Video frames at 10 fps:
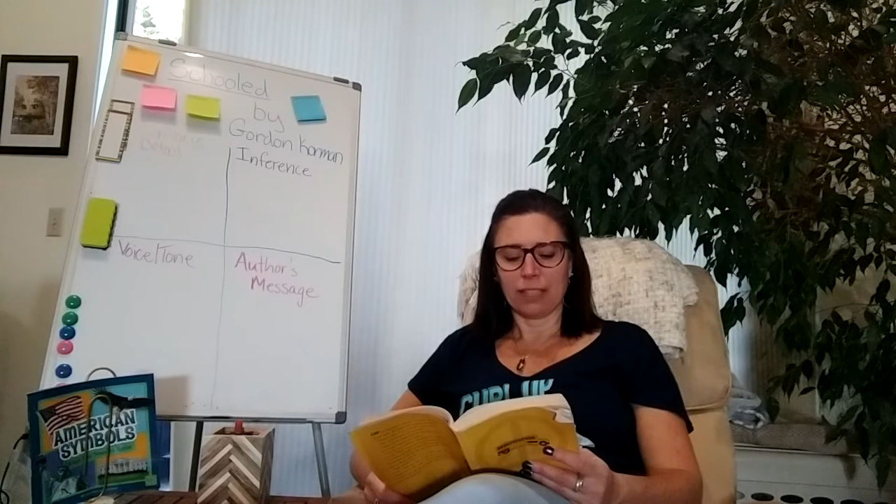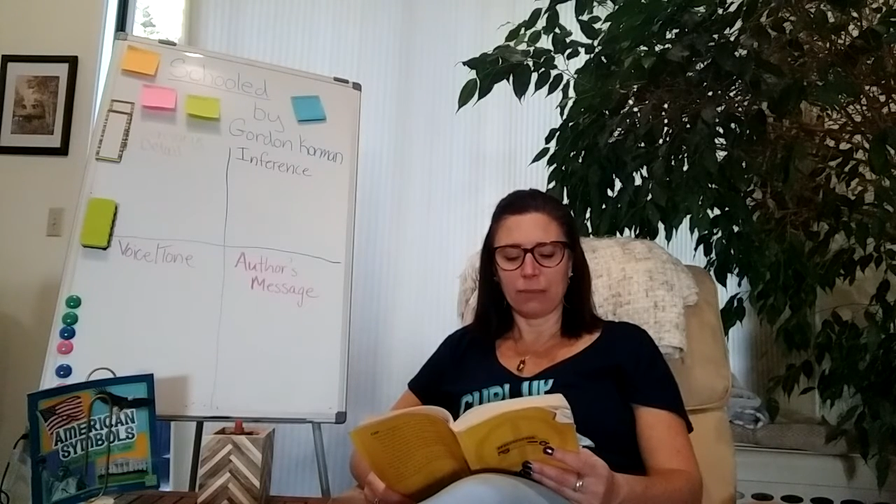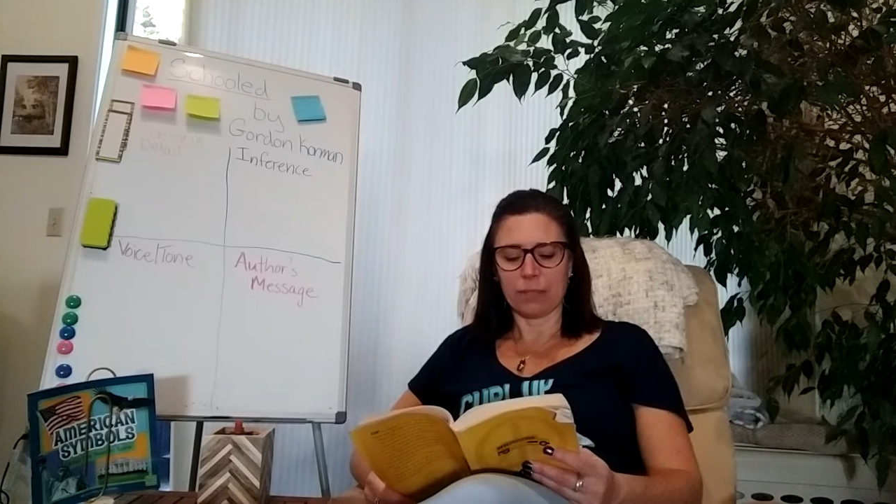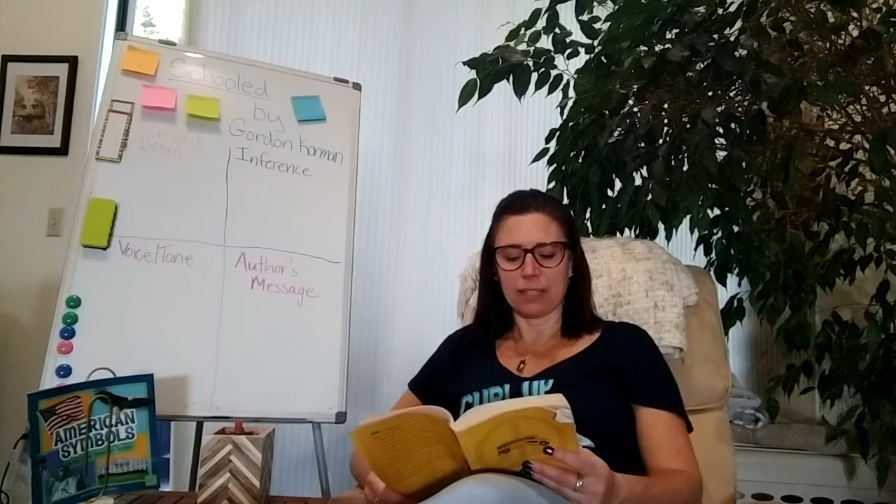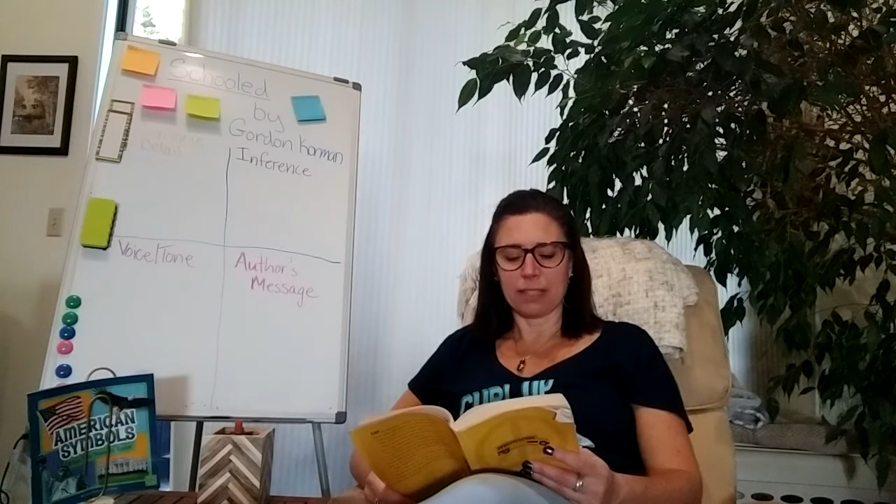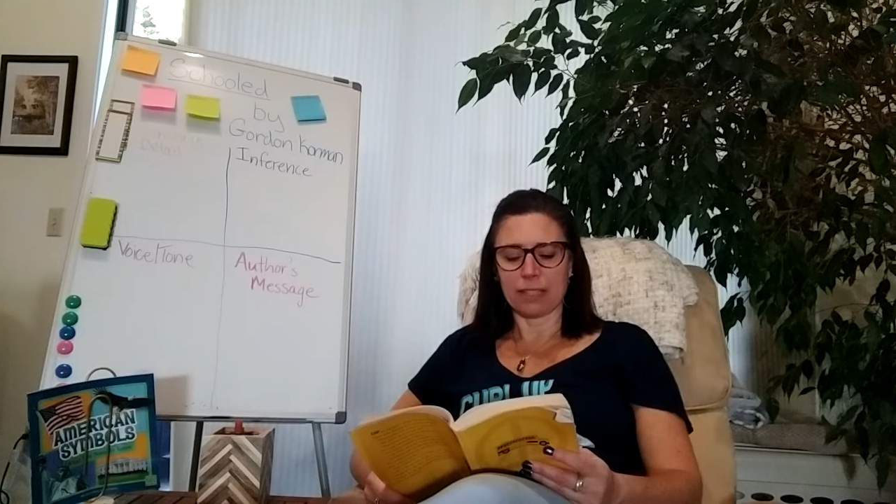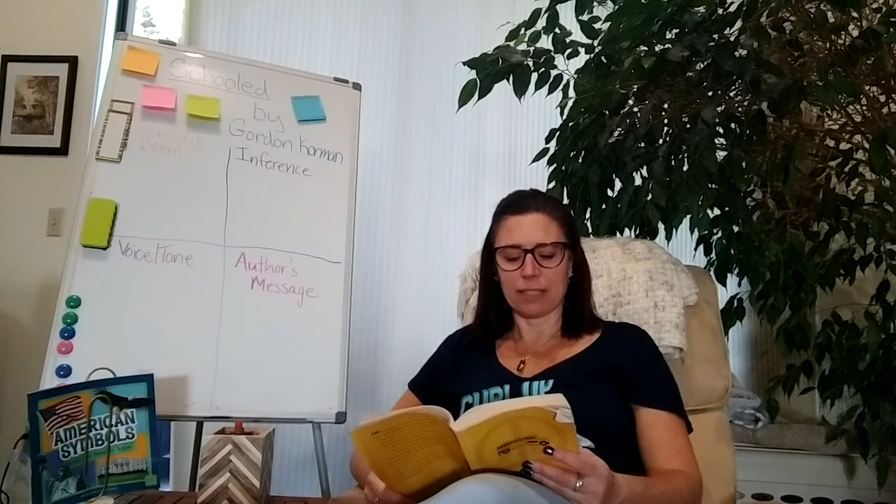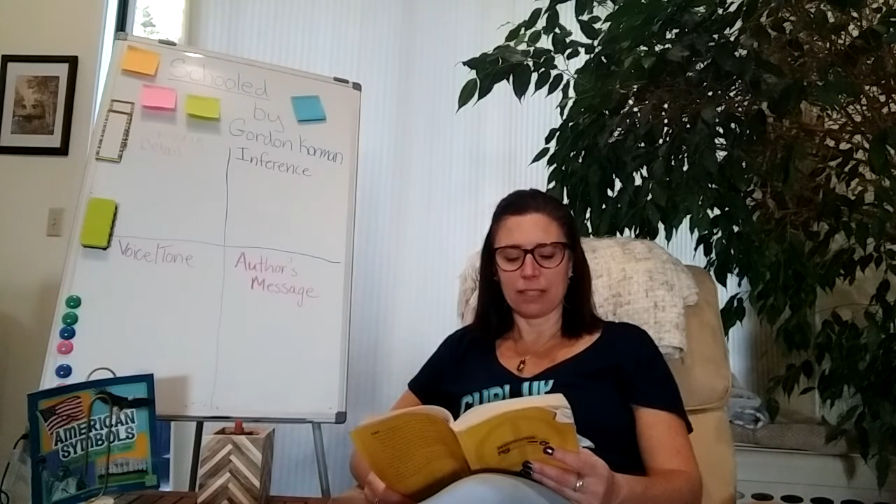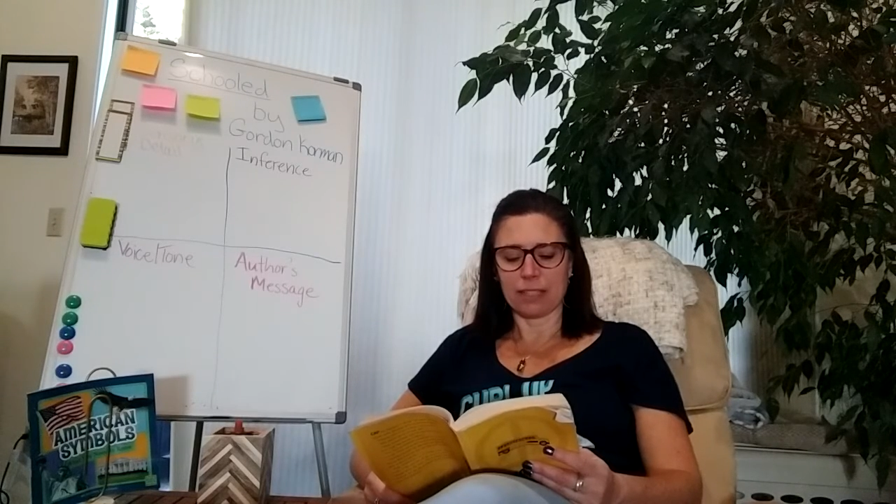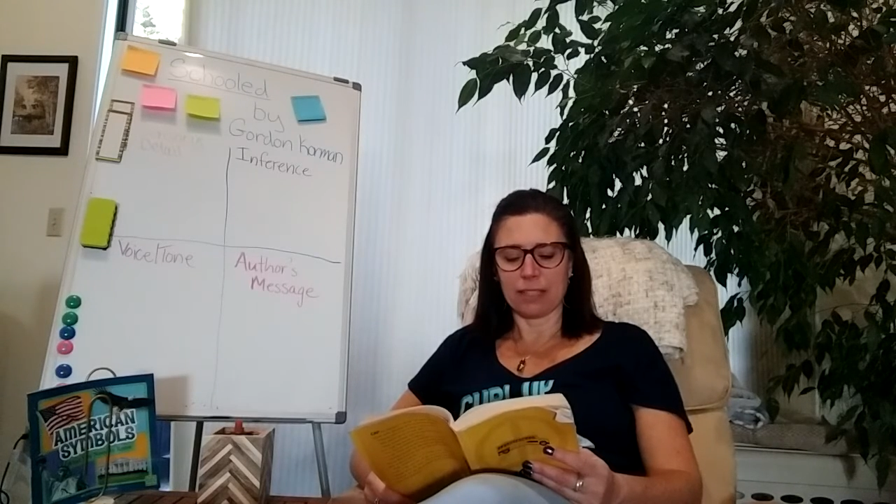He was
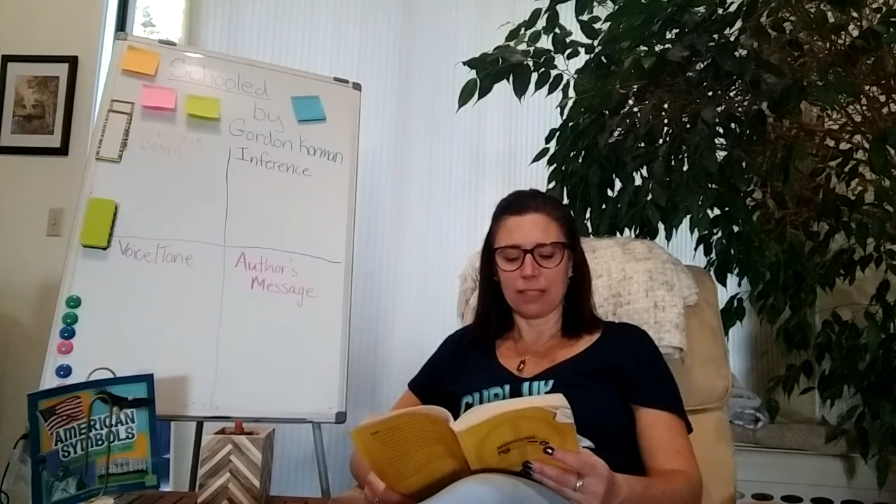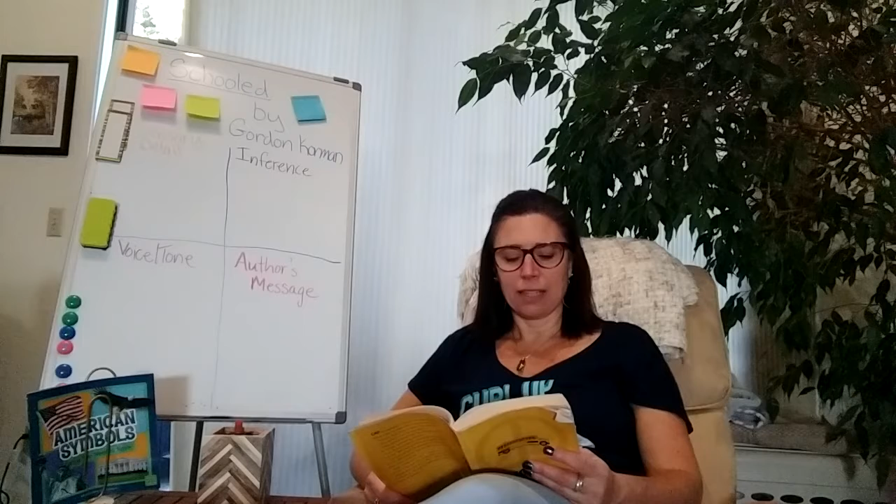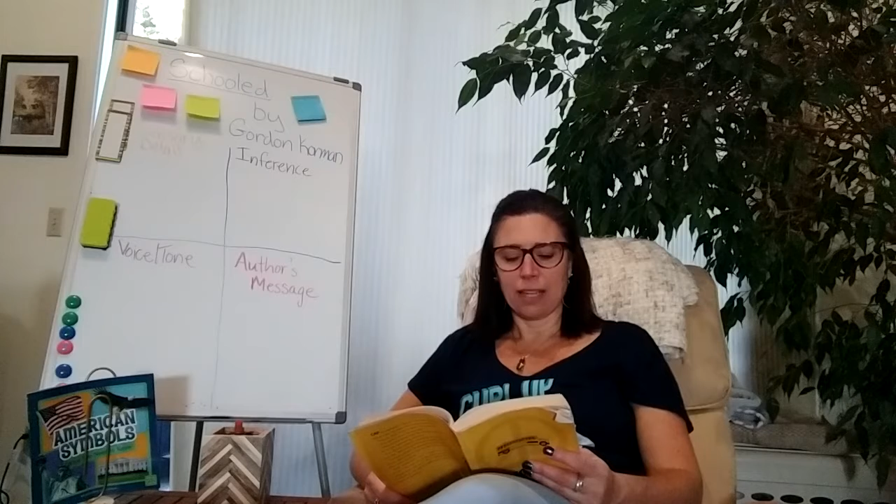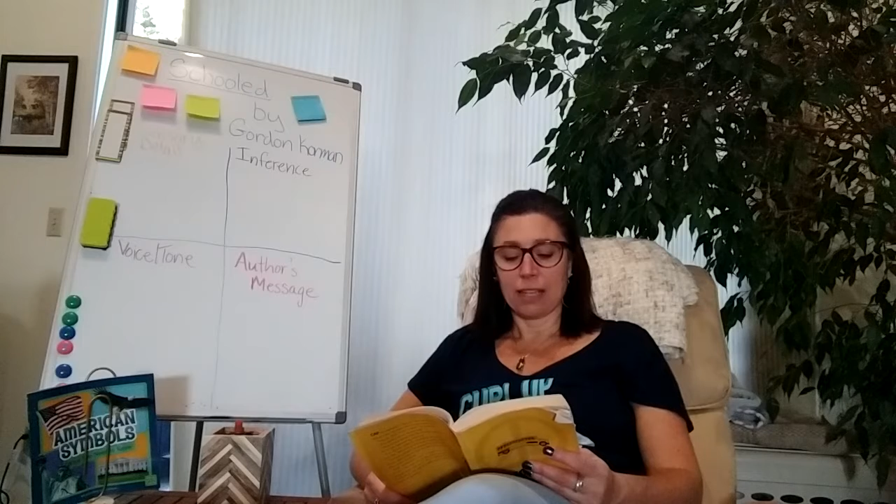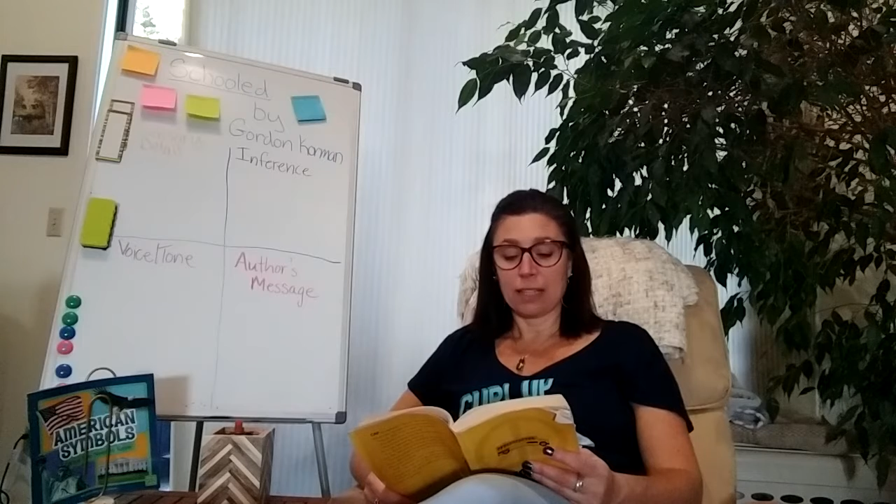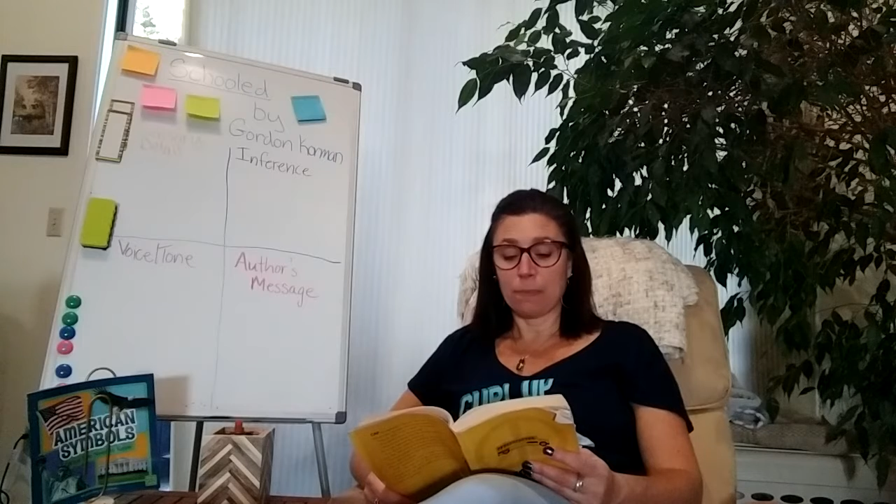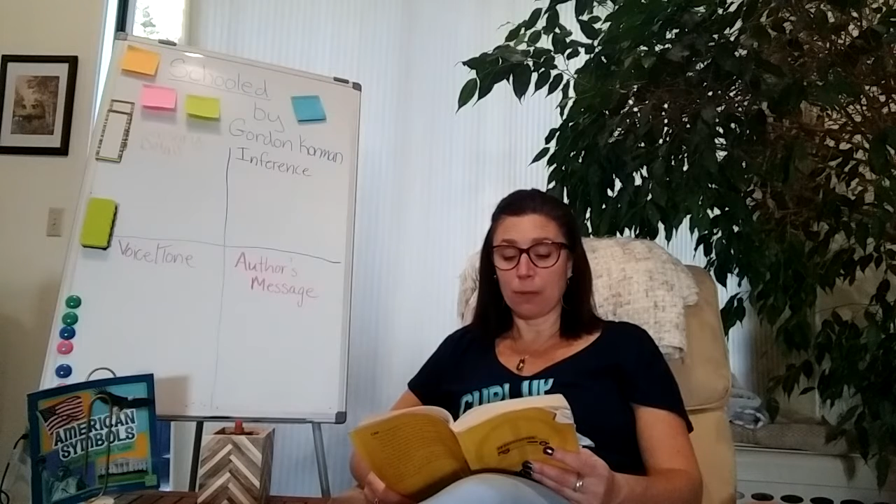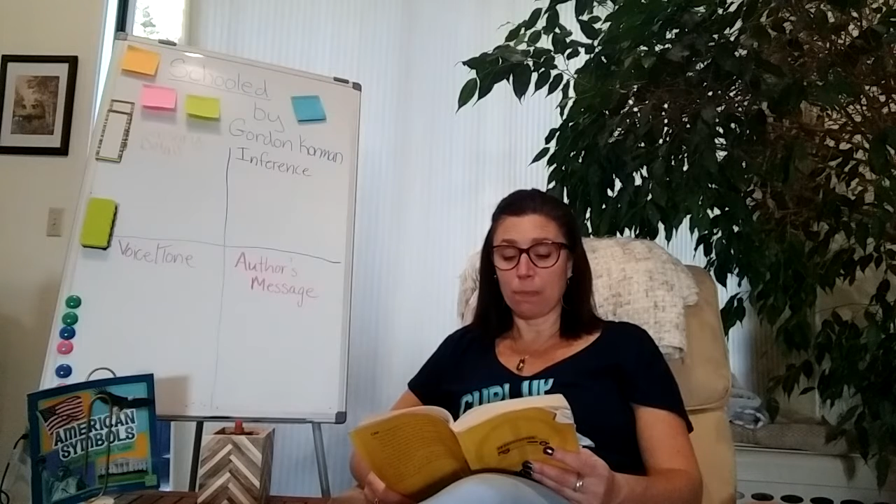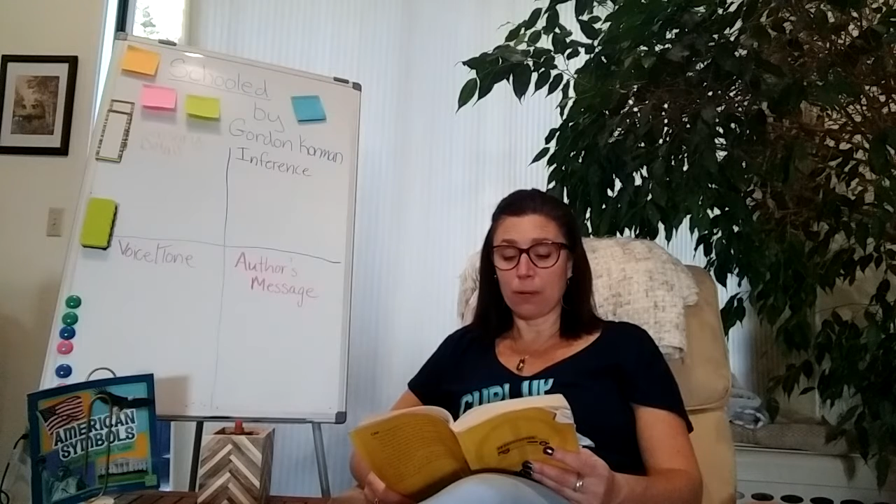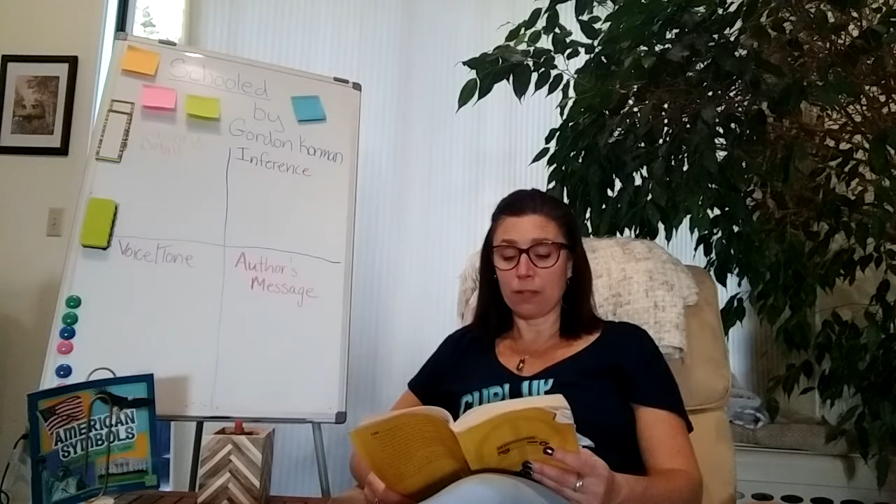disgusted.
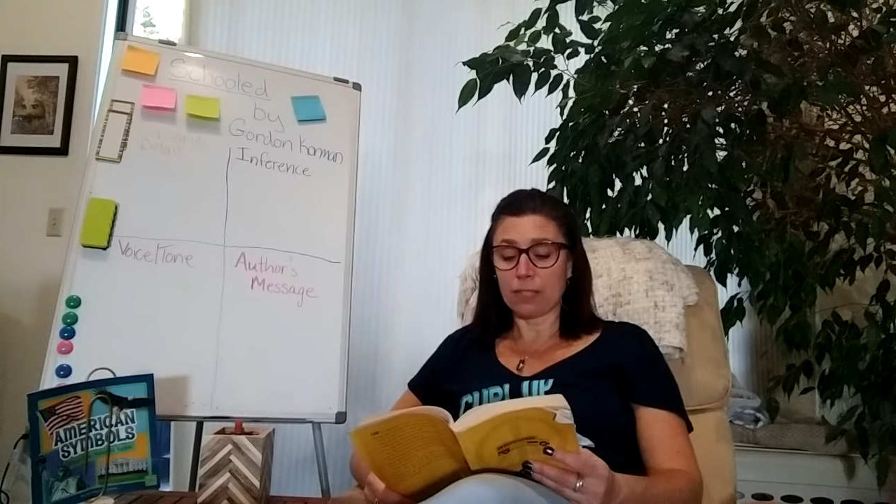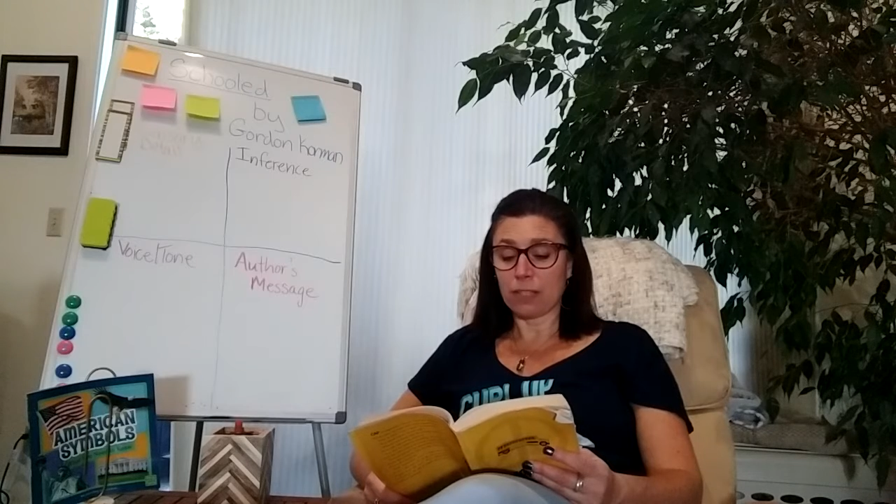Spitballs